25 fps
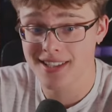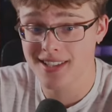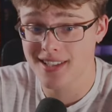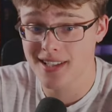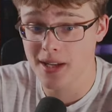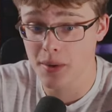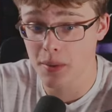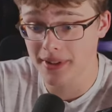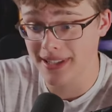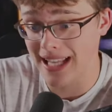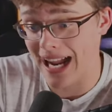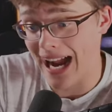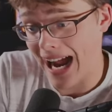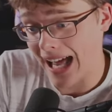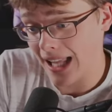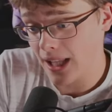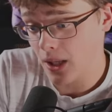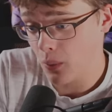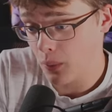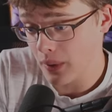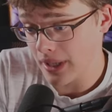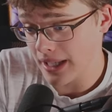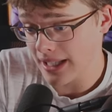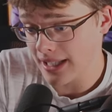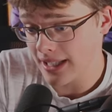see what the
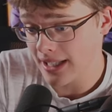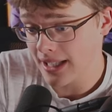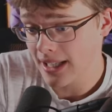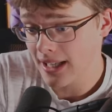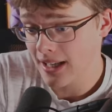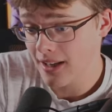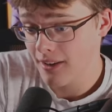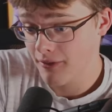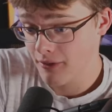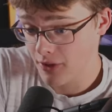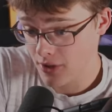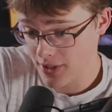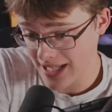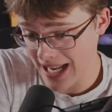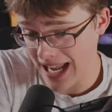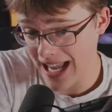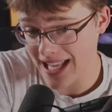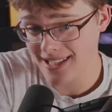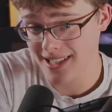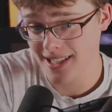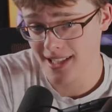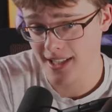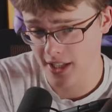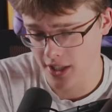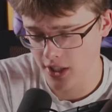Halloween
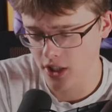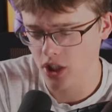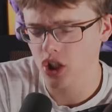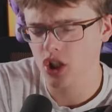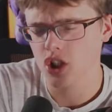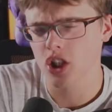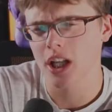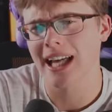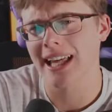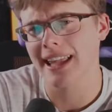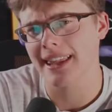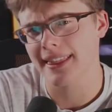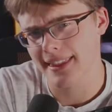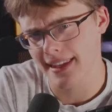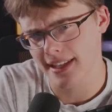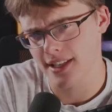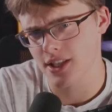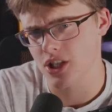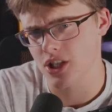Verdansk is going to look like this